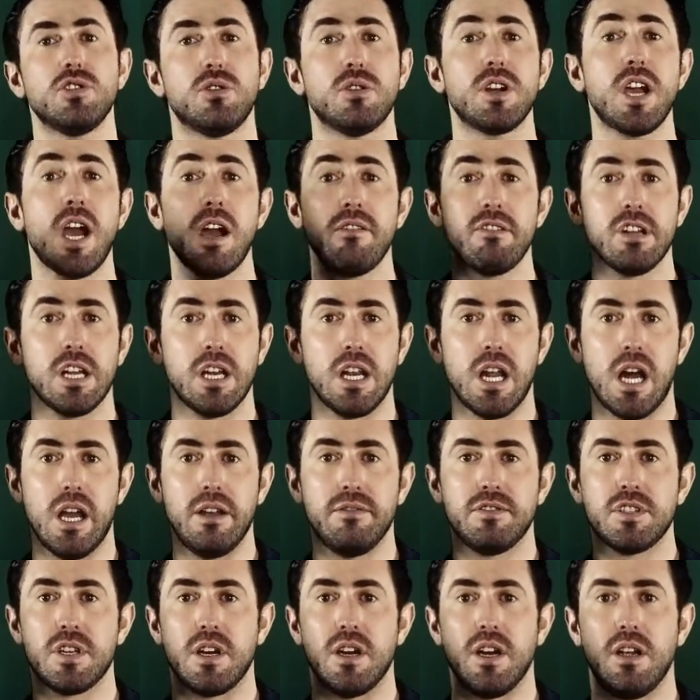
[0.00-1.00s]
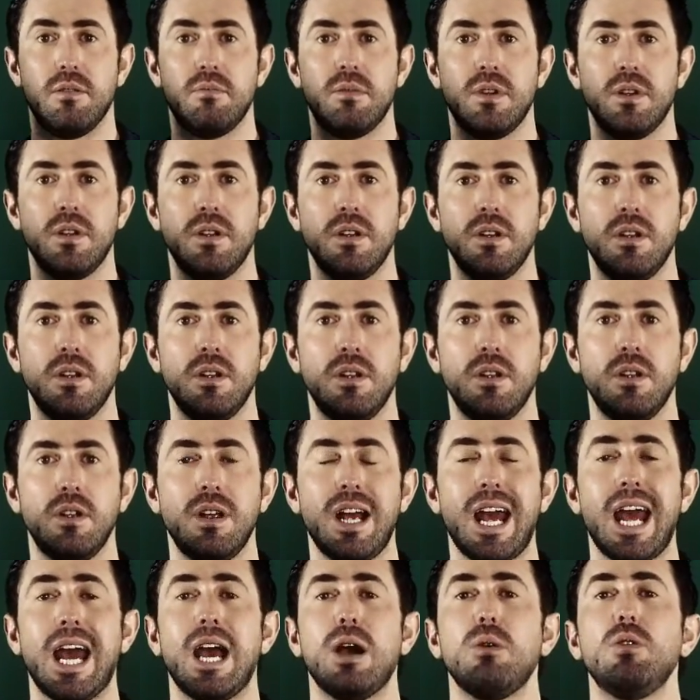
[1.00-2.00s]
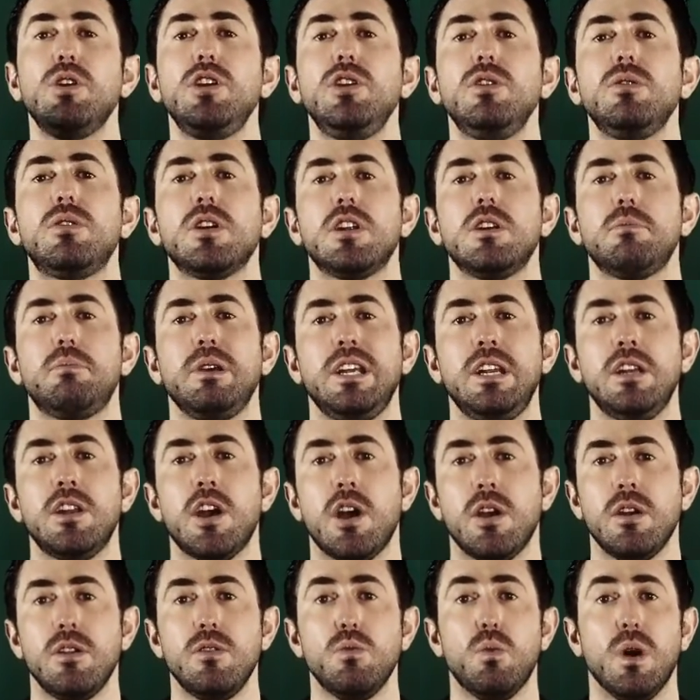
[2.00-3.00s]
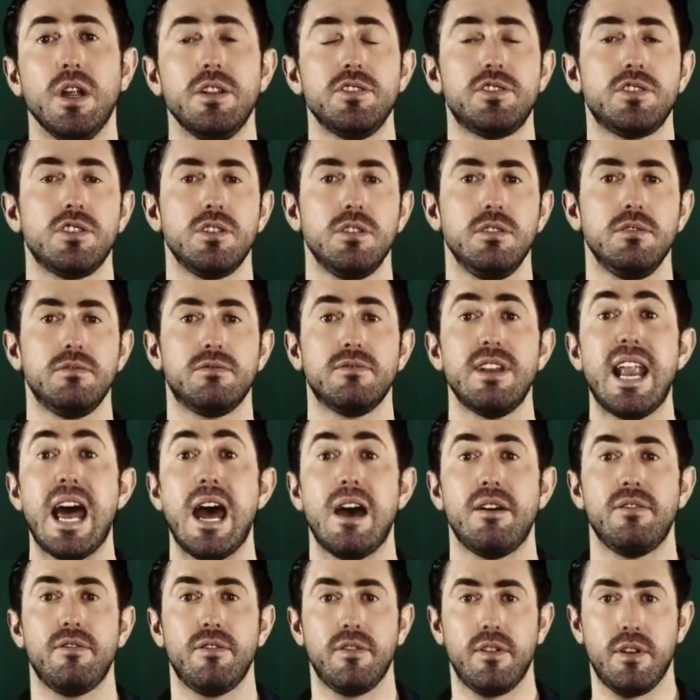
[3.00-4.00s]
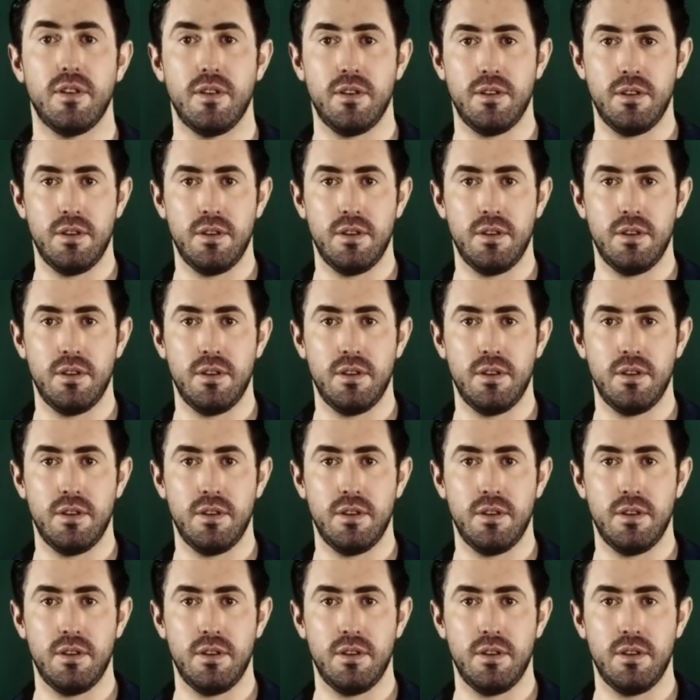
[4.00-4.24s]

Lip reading: your current lifetime. How are you going to be known once you've left?